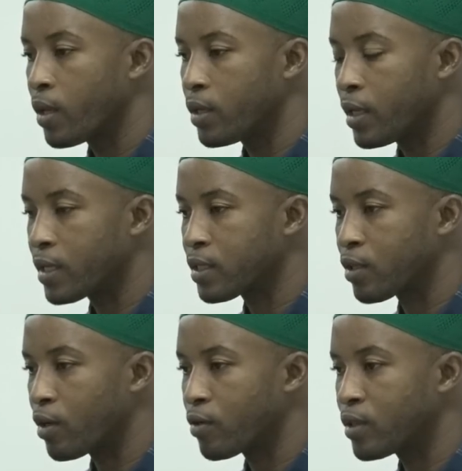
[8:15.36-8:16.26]
Yes,
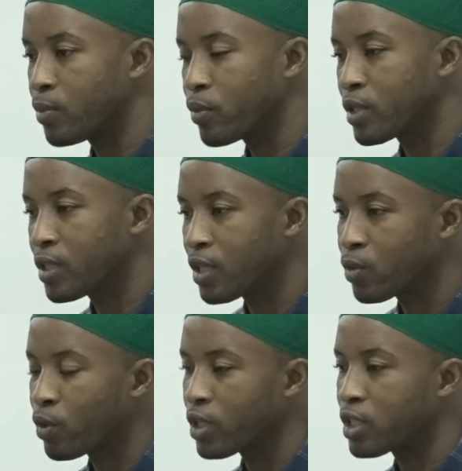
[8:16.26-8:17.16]
sir. The prisoners were